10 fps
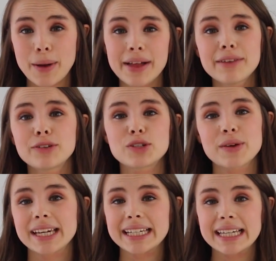well if you're
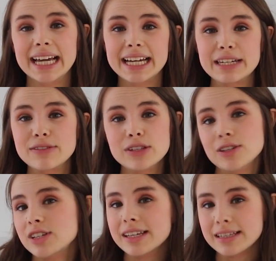doing like a kind of
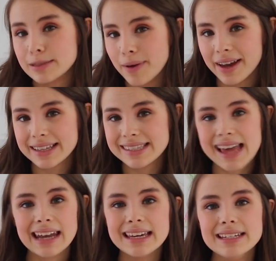sushi inspired
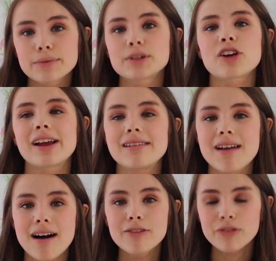salad, which I
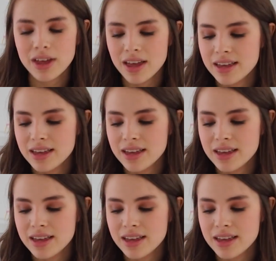love.